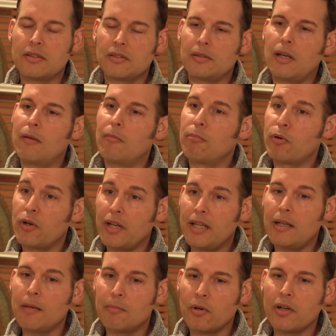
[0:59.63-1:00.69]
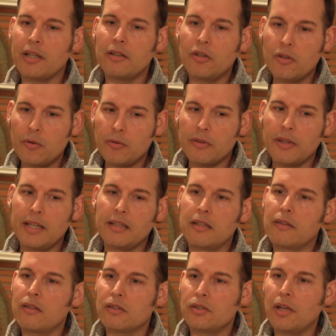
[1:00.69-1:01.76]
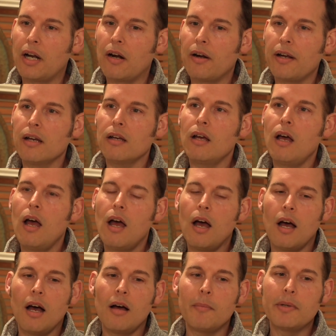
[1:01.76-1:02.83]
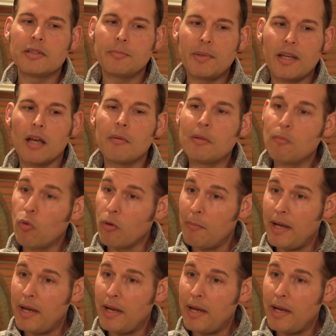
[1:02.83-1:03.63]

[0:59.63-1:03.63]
is a pretty, a pretty new thing to this area. Um, it's becoming more